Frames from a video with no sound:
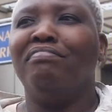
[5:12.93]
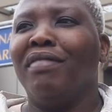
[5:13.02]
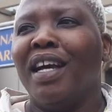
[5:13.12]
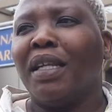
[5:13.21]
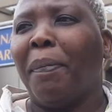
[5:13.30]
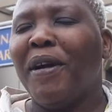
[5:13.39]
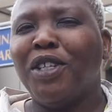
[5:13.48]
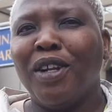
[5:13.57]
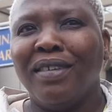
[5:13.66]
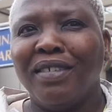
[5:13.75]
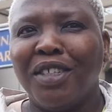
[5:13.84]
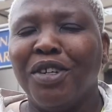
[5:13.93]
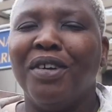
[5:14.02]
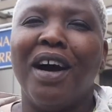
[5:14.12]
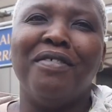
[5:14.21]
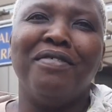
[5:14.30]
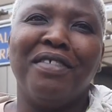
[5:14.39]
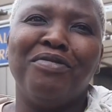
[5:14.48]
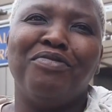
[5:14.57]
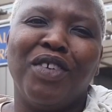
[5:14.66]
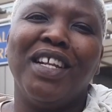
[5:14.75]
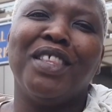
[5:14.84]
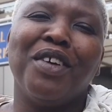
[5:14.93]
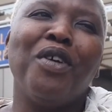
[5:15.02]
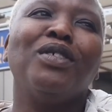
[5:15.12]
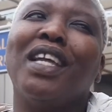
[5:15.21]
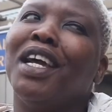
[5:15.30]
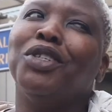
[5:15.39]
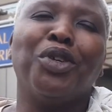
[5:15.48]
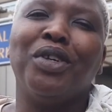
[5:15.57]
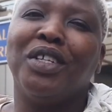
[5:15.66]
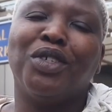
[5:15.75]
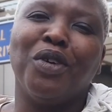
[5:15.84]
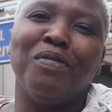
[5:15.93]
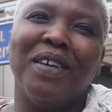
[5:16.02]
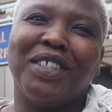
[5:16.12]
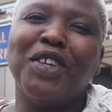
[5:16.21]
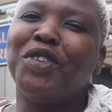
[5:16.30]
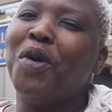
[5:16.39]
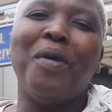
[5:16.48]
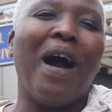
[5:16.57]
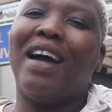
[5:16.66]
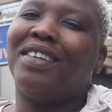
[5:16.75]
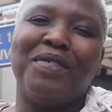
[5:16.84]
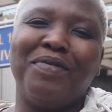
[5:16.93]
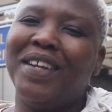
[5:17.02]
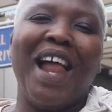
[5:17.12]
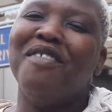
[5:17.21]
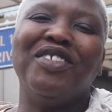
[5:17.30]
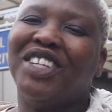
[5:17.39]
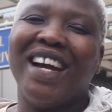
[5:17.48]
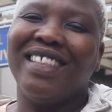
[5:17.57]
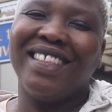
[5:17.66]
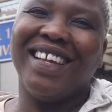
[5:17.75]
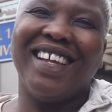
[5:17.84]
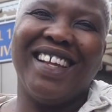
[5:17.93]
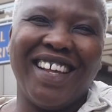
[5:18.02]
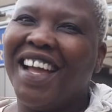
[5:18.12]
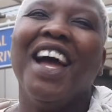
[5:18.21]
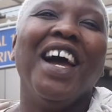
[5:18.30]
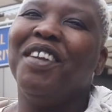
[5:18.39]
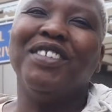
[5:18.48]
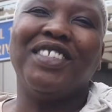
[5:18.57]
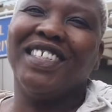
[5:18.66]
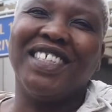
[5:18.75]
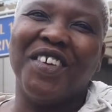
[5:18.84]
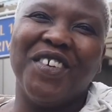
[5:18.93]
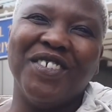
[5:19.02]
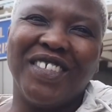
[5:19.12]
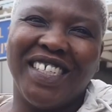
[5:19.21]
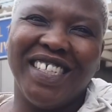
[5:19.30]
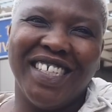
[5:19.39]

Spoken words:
as a punchline. So the roast, I enjoyed it so much. And don't worry, we love each other there. It was just the roast.